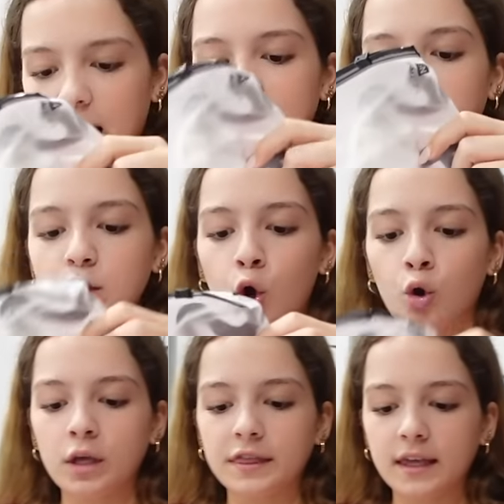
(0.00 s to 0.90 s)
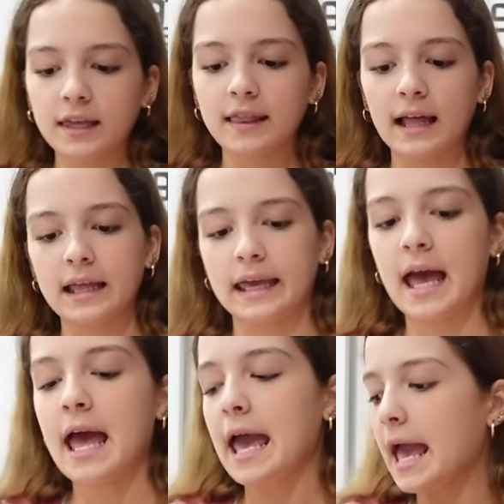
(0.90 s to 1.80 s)
I think the only thing that like
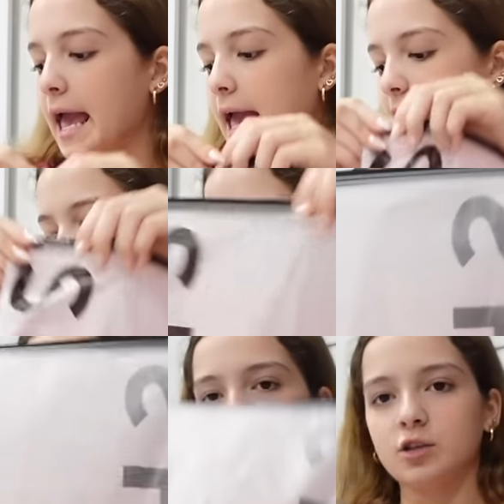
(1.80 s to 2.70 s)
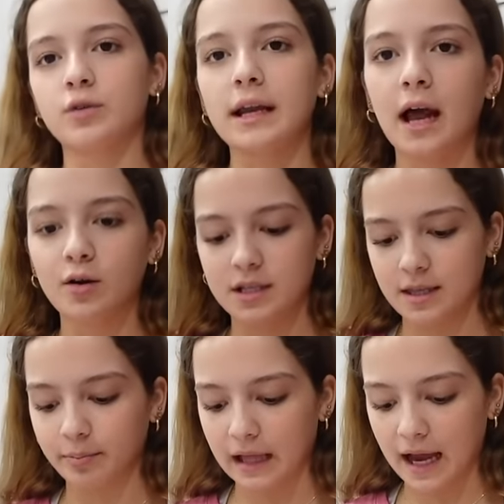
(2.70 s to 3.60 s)
isn't the best right now is
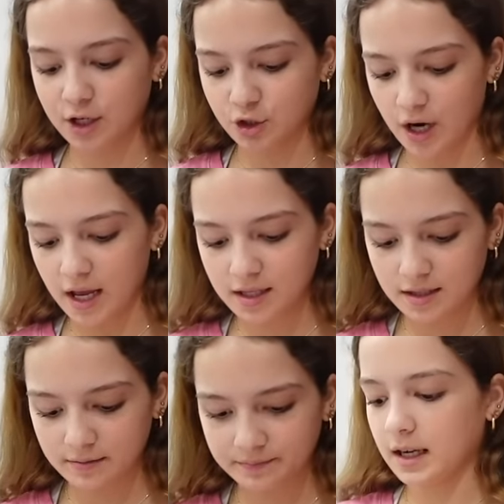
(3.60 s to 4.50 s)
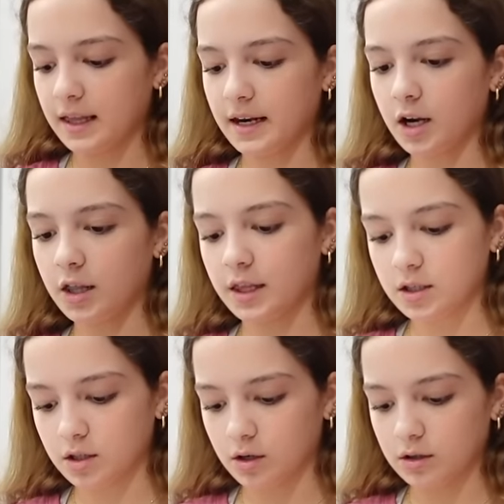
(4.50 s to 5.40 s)
the black dress. Okay, then I got
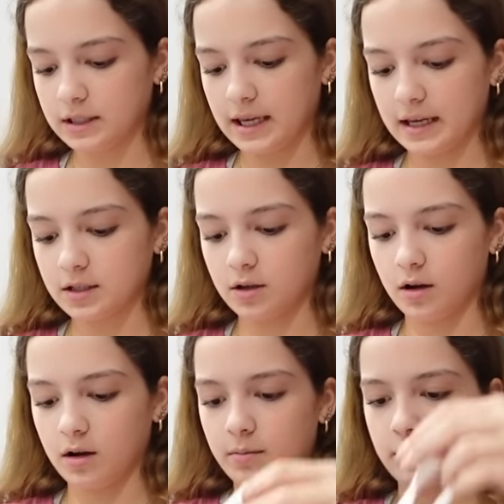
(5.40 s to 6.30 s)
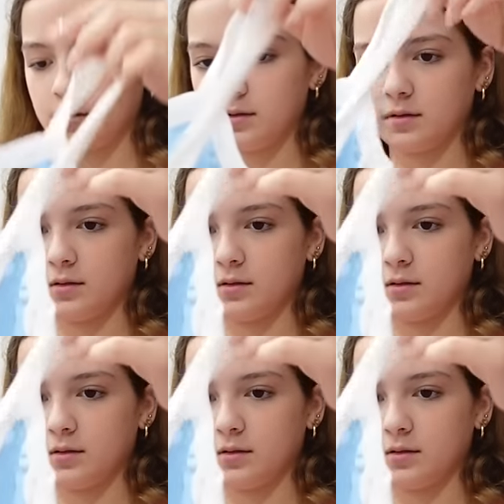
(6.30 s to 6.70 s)
this little tank top.